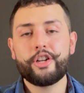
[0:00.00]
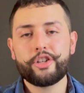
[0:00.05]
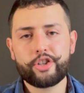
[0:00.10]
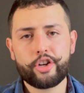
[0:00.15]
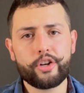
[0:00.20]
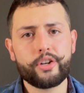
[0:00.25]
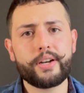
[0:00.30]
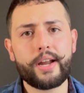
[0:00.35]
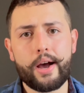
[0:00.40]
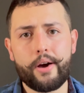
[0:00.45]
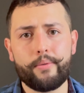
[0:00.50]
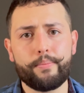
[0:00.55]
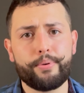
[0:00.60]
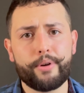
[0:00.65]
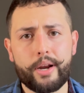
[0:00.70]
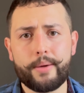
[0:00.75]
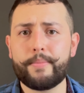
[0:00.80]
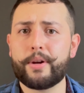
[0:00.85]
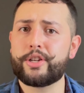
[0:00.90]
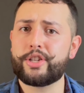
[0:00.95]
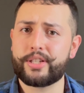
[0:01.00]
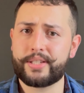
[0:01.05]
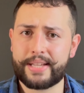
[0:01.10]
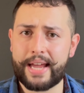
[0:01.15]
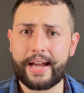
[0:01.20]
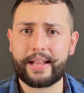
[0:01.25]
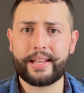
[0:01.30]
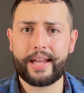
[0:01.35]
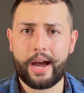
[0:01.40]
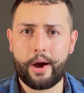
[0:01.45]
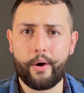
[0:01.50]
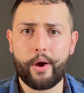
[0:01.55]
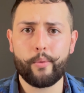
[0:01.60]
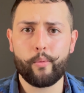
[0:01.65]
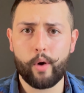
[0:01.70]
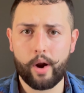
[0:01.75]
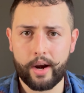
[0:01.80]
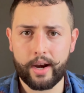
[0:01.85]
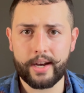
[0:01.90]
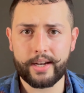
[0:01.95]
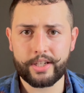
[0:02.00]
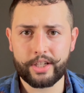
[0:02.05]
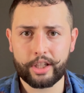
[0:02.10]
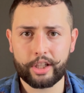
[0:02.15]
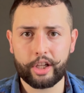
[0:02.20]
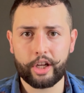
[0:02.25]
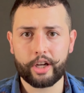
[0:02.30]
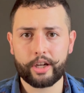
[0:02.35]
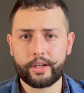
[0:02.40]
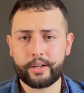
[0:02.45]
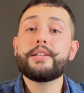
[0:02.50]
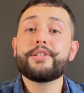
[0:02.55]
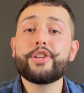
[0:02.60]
turned out pretty much exactly how I wanted it to look.